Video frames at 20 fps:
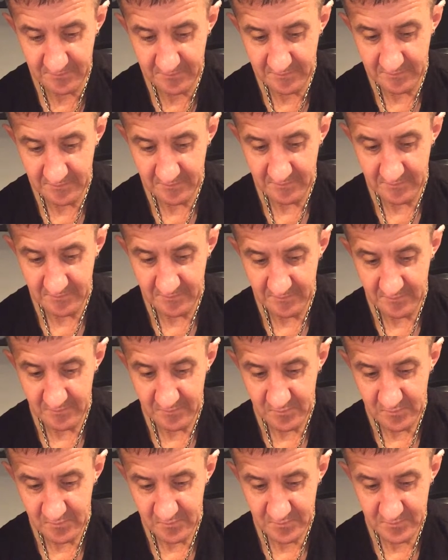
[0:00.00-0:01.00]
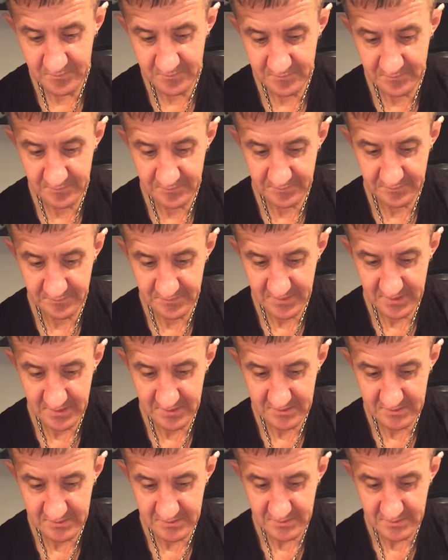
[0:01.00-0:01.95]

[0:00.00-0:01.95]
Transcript: No one is speaking in this clip.